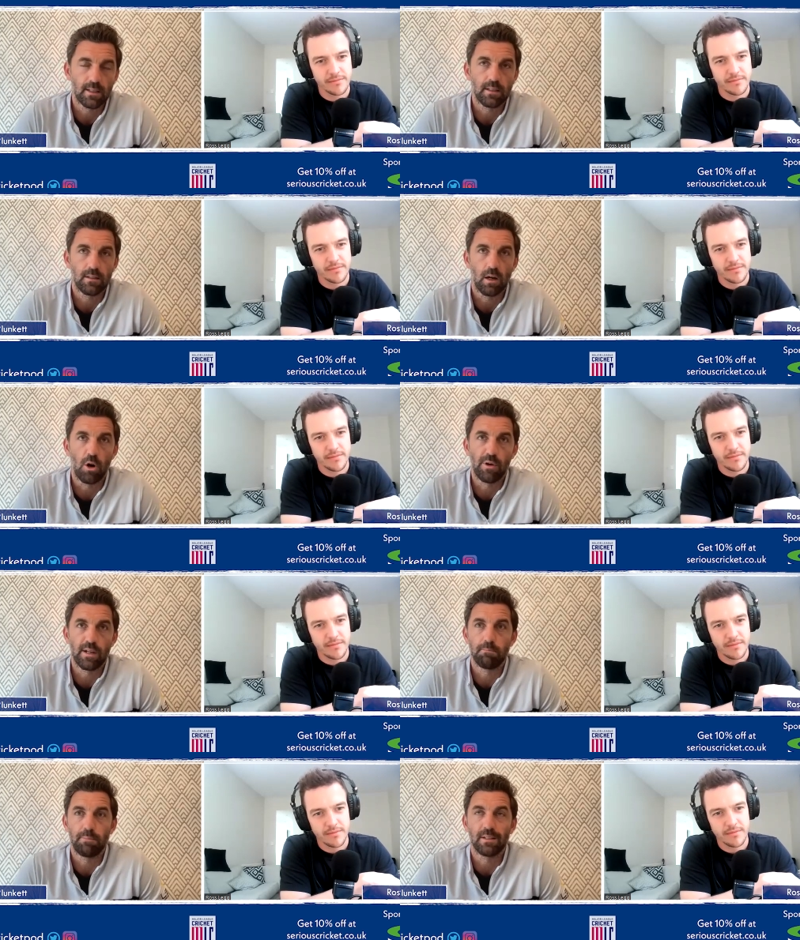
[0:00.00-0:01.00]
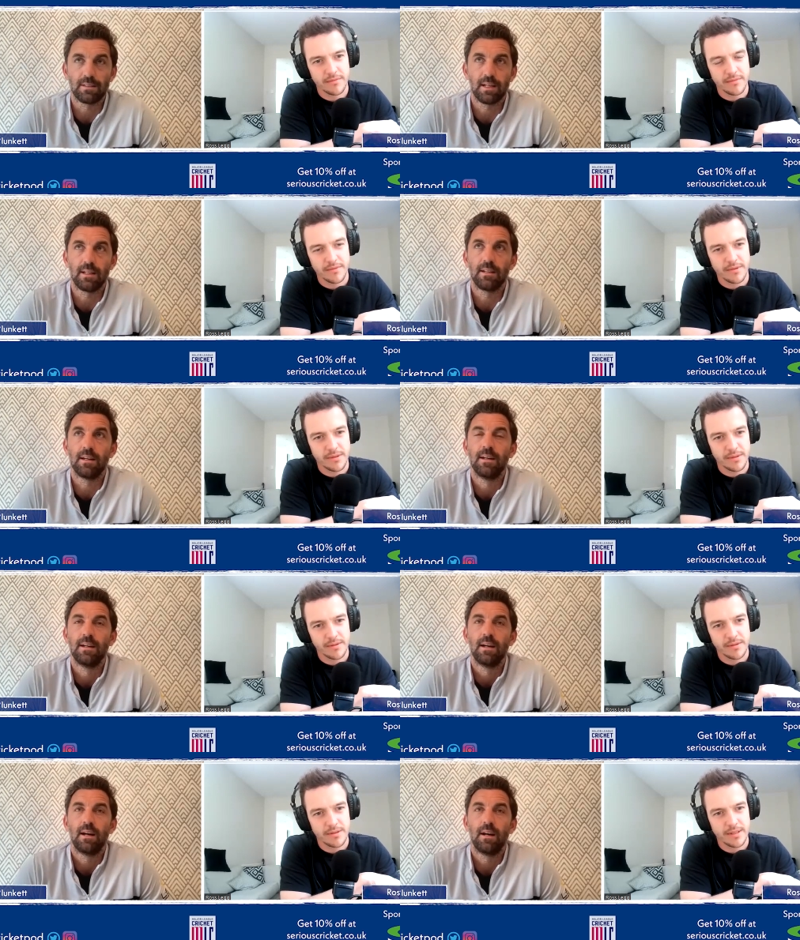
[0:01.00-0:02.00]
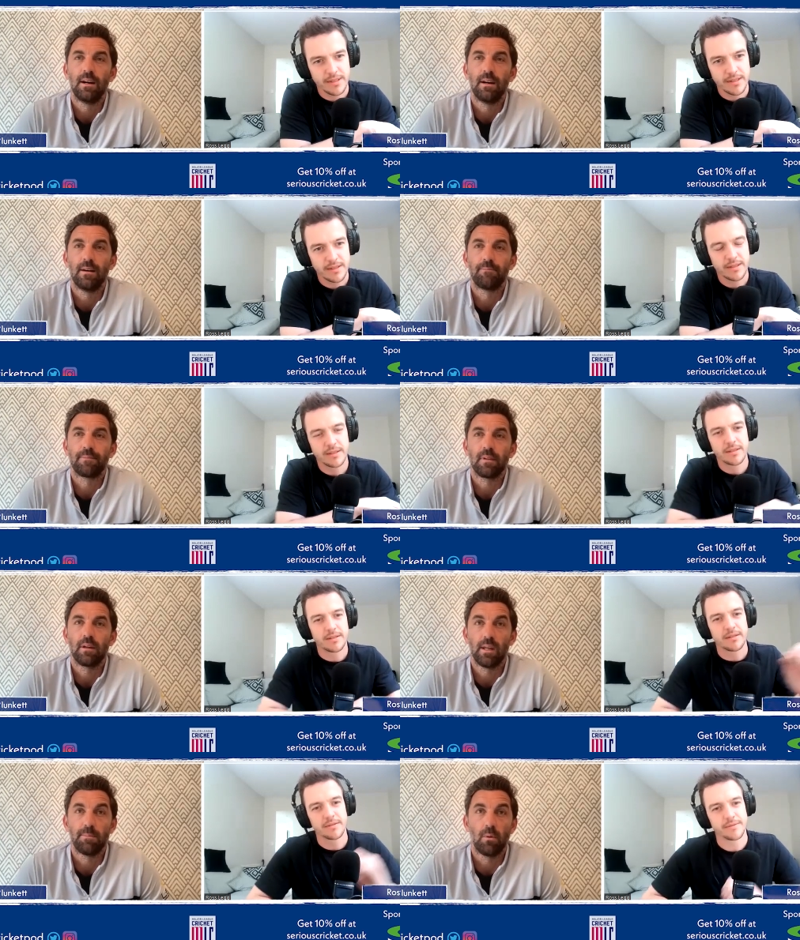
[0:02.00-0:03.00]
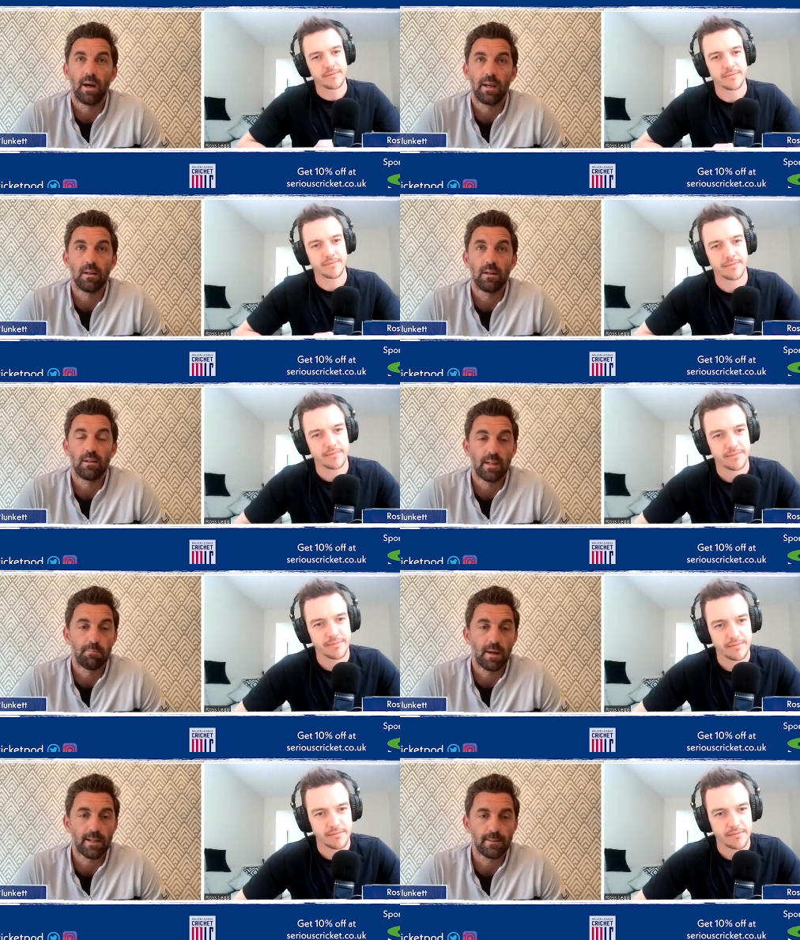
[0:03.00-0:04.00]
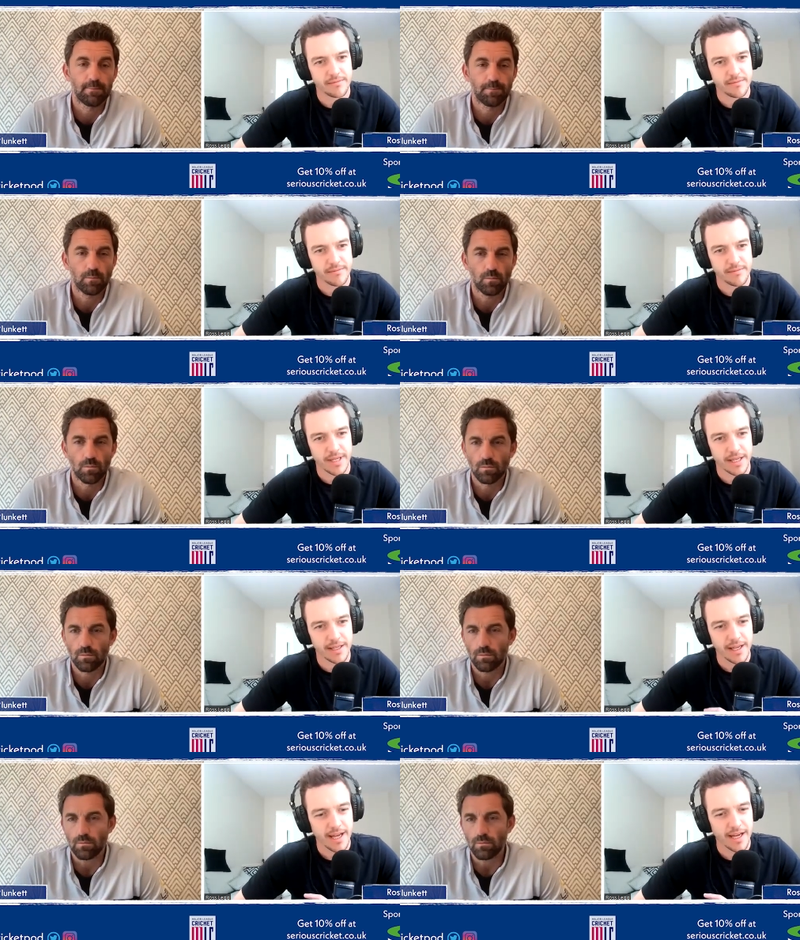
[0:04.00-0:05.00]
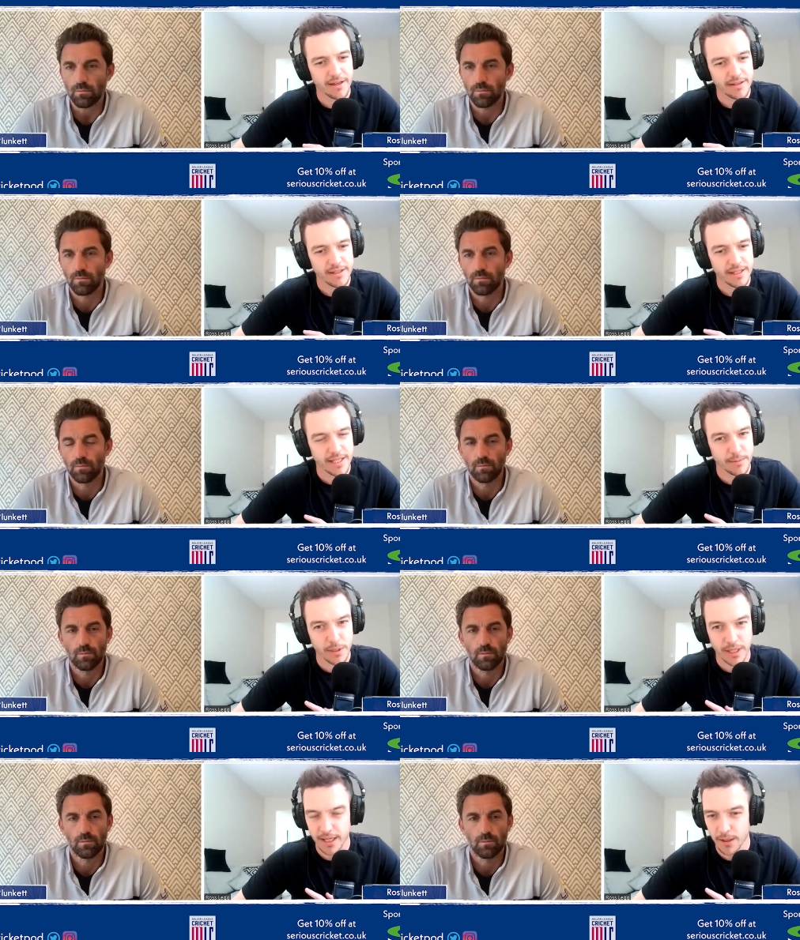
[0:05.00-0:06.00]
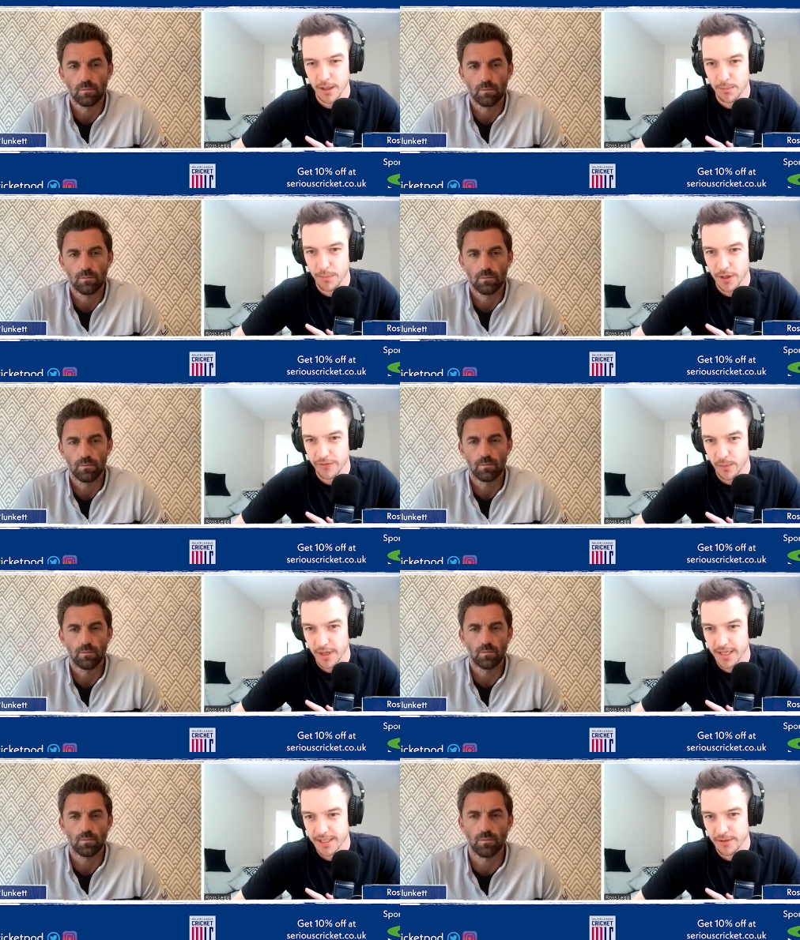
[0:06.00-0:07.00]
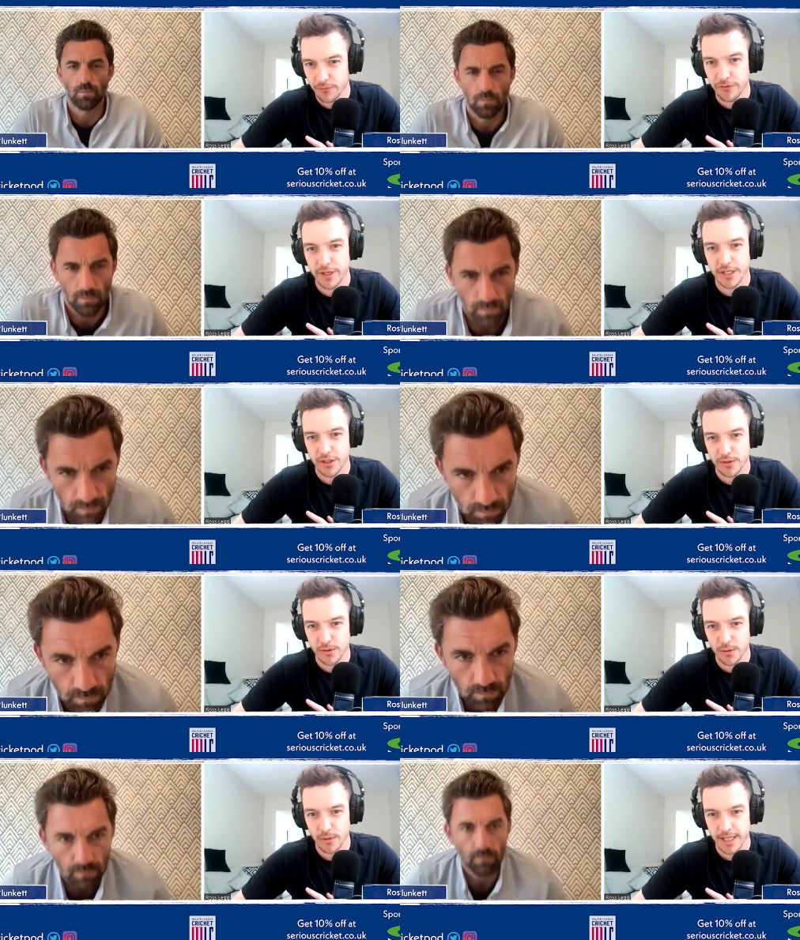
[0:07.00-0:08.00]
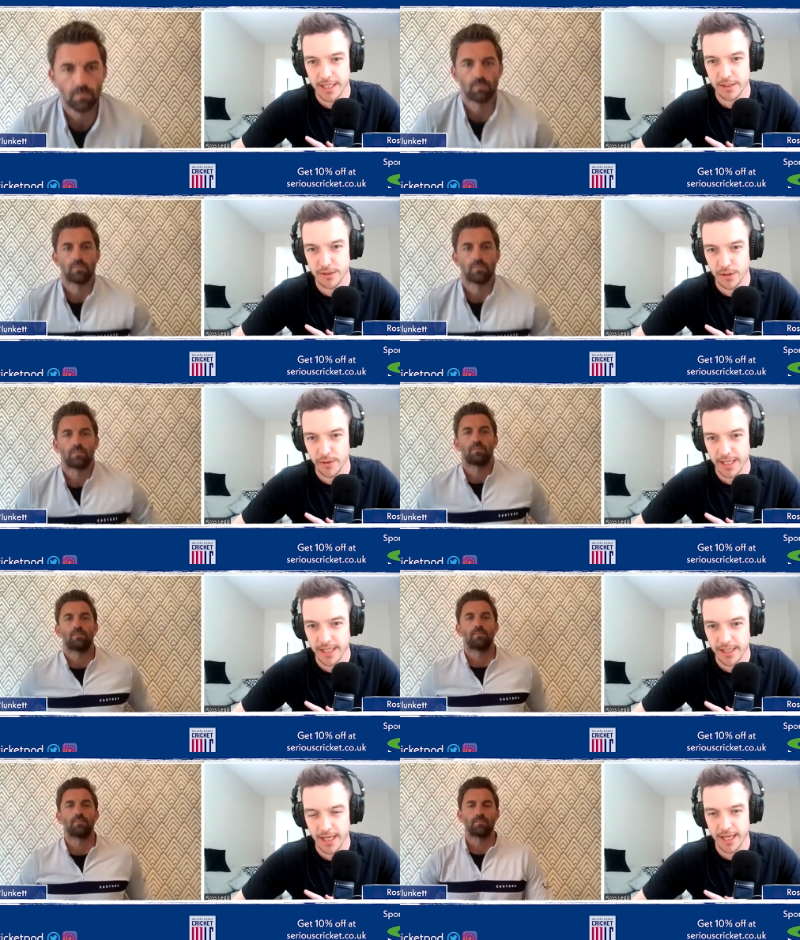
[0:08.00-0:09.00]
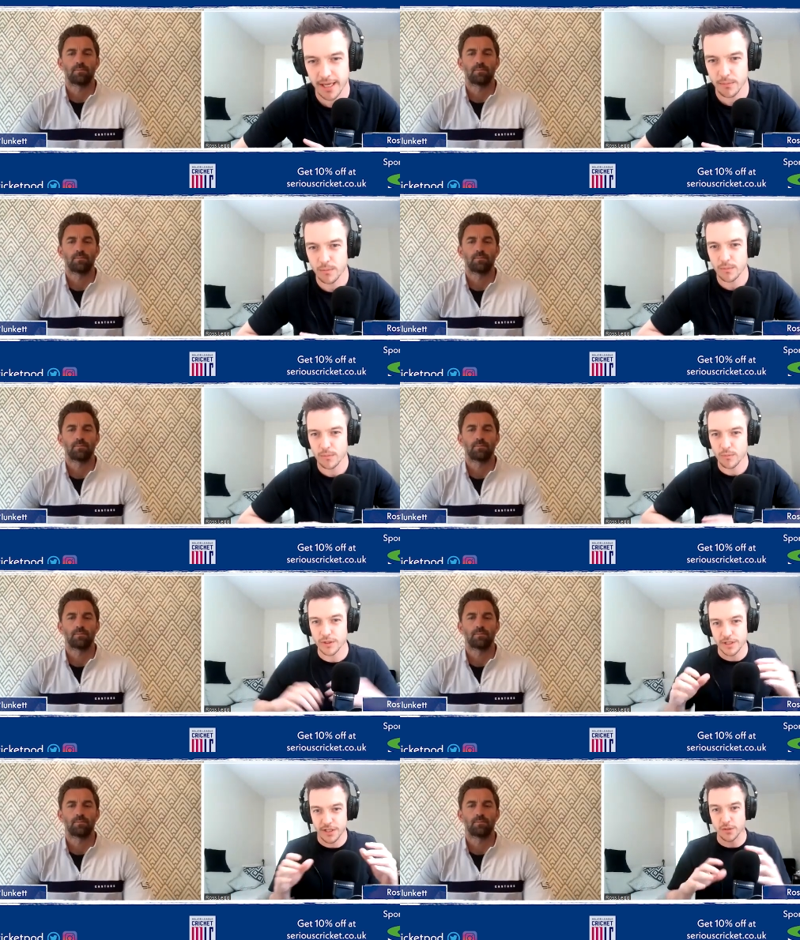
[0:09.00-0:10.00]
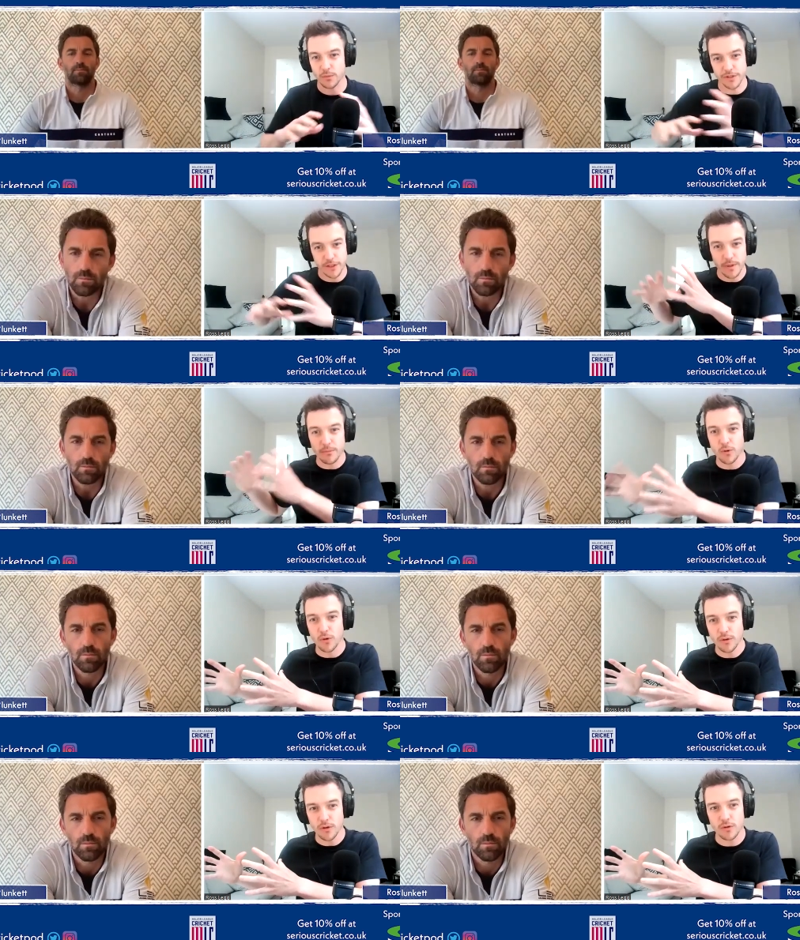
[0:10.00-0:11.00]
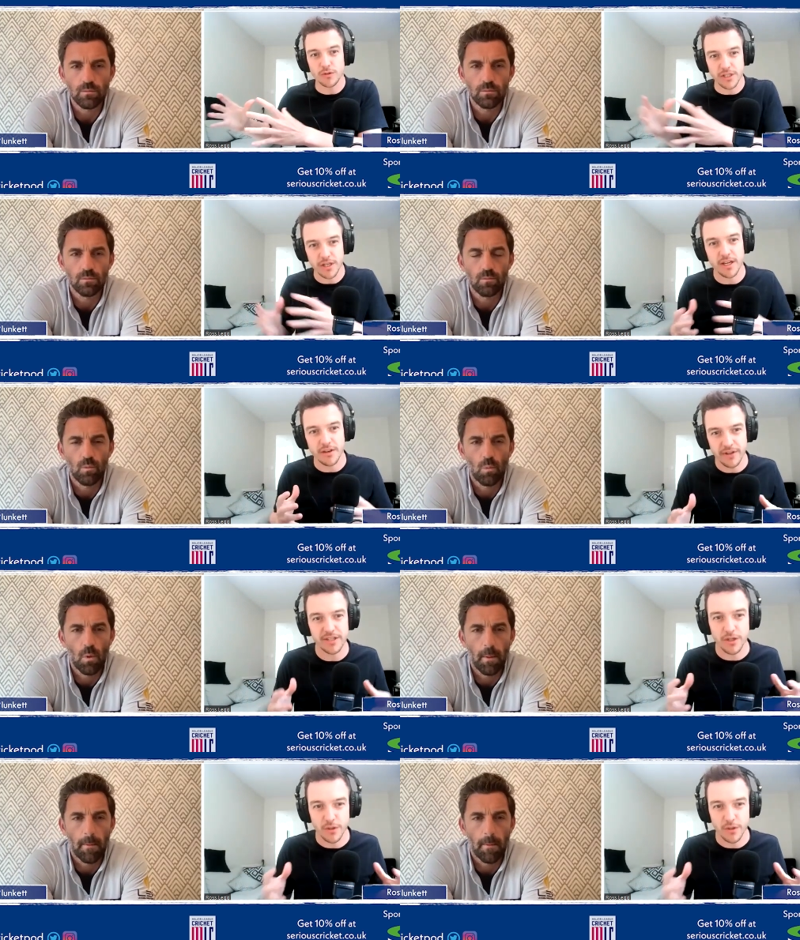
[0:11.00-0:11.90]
Speaker 1: uh, already built in uh, nip away or nip back in. Yeah, uh, it seems like
Speaker 2: a, a, perfect way to finish your England career. Um, was did you want to do it more, or did you kind of think,